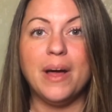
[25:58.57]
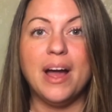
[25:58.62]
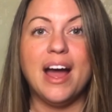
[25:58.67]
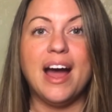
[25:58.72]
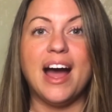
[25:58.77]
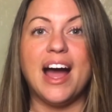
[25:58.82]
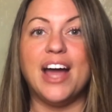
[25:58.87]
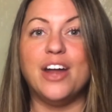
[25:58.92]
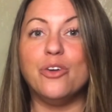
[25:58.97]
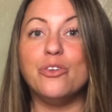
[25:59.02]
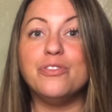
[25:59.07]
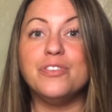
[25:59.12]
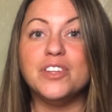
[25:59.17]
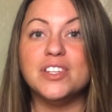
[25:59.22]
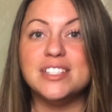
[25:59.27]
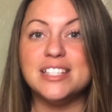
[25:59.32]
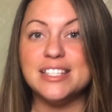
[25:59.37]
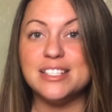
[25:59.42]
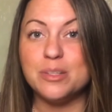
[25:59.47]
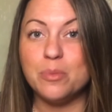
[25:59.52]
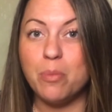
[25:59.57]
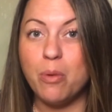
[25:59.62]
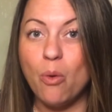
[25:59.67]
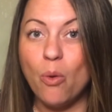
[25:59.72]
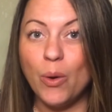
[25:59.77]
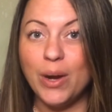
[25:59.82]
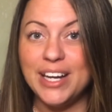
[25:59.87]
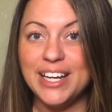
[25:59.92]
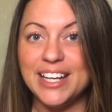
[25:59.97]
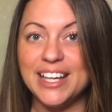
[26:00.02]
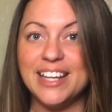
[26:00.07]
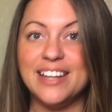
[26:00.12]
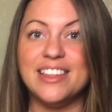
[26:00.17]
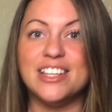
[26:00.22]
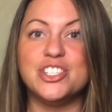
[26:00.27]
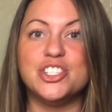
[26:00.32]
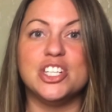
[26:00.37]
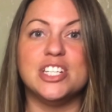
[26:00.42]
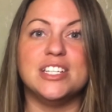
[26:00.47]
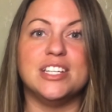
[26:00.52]
I don't feel disappointed that
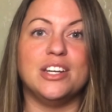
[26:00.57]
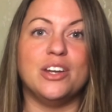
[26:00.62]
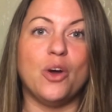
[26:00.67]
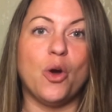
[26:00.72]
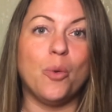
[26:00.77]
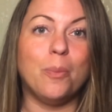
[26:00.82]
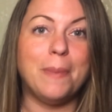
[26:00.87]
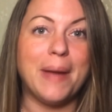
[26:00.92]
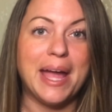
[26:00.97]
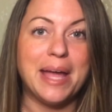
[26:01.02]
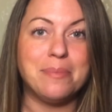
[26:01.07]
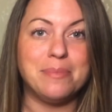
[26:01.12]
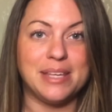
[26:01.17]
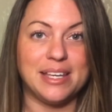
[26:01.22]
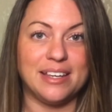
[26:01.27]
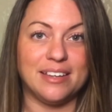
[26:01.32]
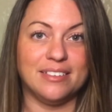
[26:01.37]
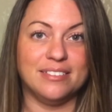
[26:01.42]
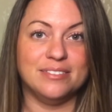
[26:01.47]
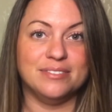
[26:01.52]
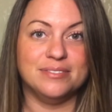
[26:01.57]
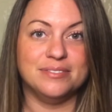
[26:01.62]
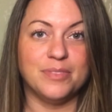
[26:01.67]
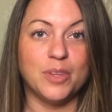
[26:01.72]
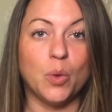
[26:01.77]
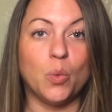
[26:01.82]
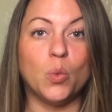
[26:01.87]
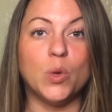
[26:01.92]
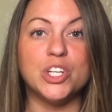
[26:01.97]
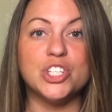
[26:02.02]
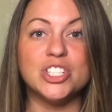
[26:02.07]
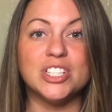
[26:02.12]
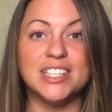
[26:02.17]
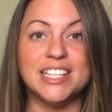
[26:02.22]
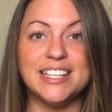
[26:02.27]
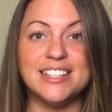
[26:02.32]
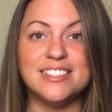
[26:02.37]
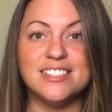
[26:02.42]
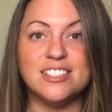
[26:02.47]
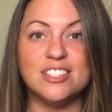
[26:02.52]
she didn't obey me, which leads to